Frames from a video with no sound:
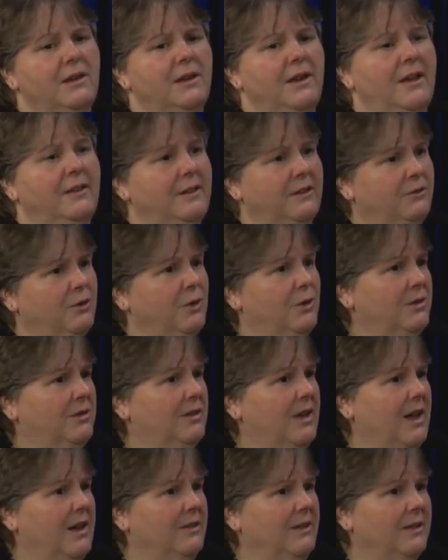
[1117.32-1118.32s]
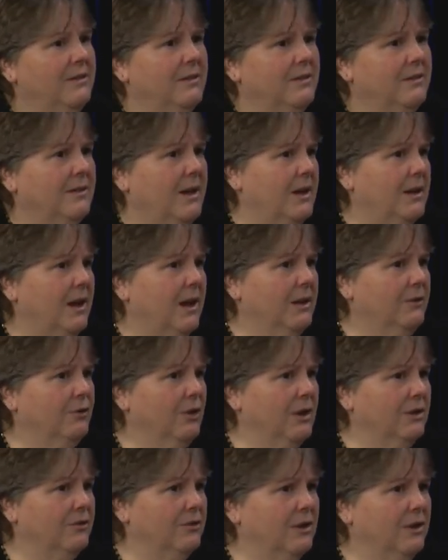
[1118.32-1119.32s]
And that's a good sign. That's a sign of
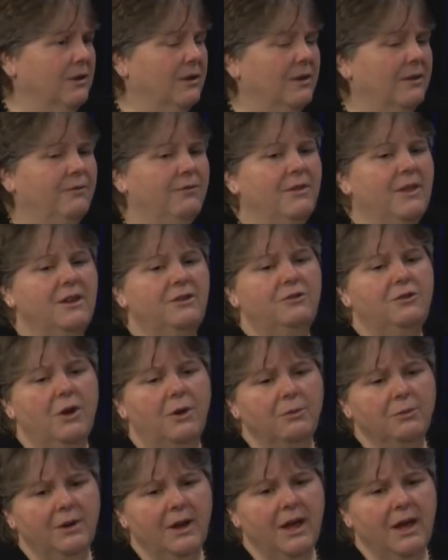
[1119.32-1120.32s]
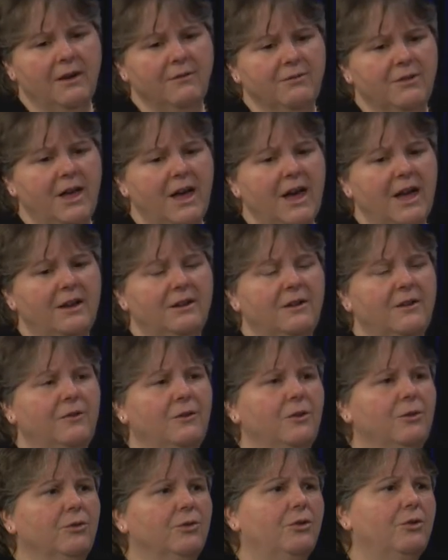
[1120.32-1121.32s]
hydration. If they don't have that
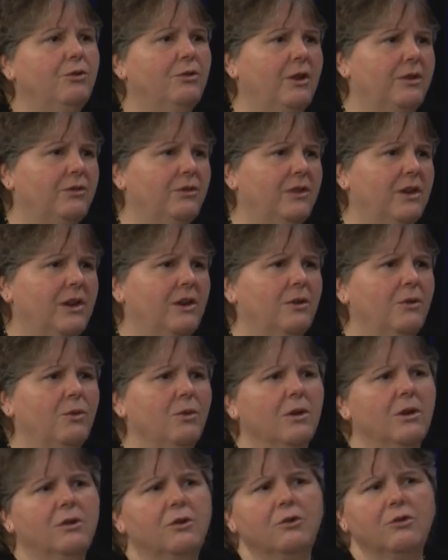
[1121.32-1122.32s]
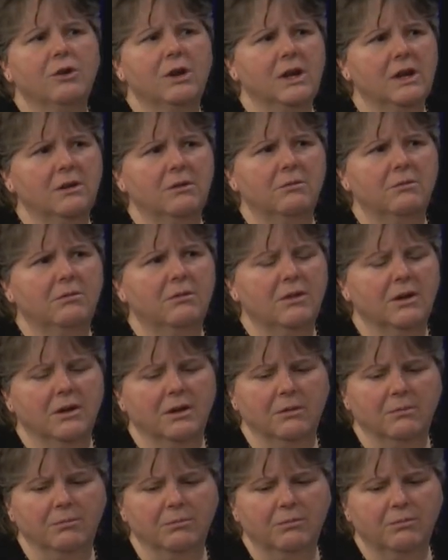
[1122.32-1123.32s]
and there's crusting or
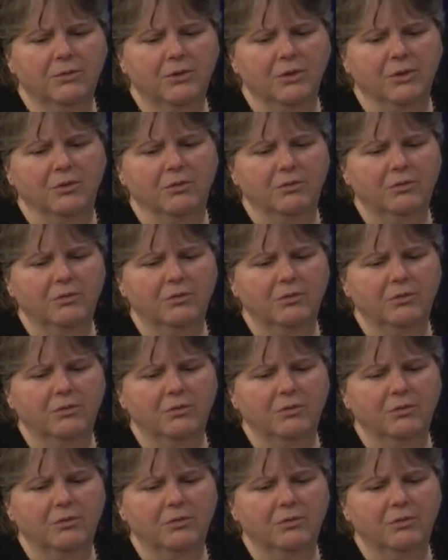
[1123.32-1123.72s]
green mucus